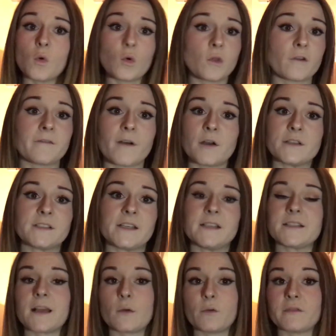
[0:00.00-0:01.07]
all the fine
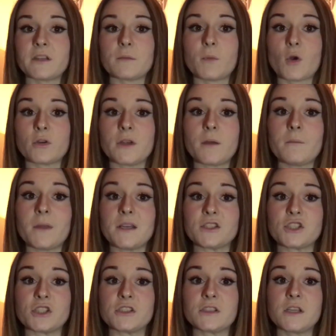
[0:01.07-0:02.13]
detail within the
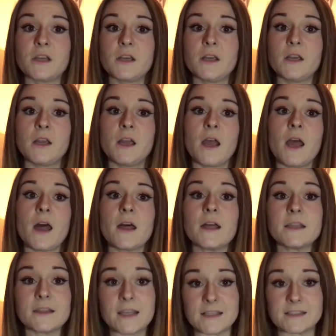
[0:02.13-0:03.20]
miniatures,
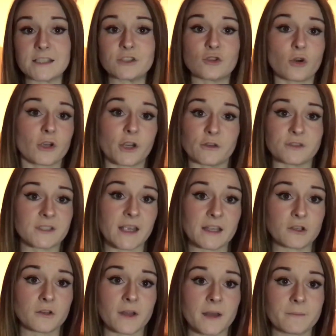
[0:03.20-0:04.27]
this is not going to
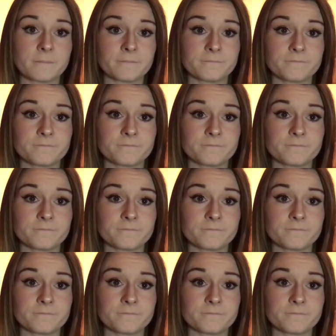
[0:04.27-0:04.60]
get you there.